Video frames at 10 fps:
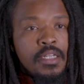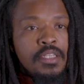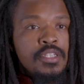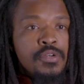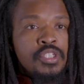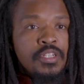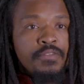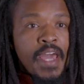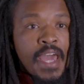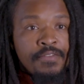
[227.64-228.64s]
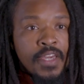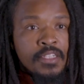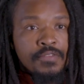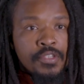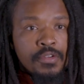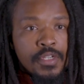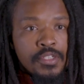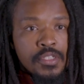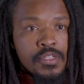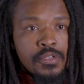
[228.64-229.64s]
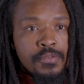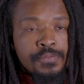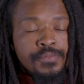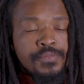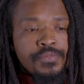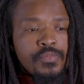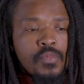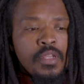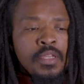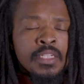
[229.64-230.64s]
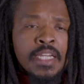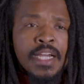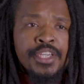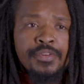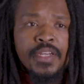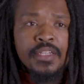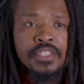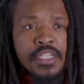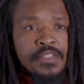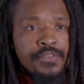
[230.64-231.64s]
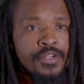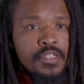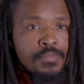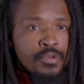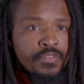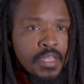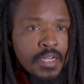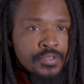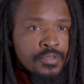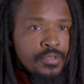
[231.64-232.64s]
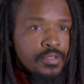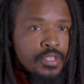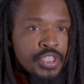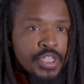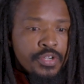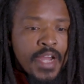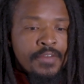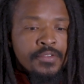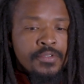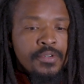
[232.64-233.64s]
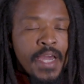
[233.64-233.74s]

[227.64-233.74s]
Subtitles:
the notion of affective curation. So not curating just for its morphological or geographical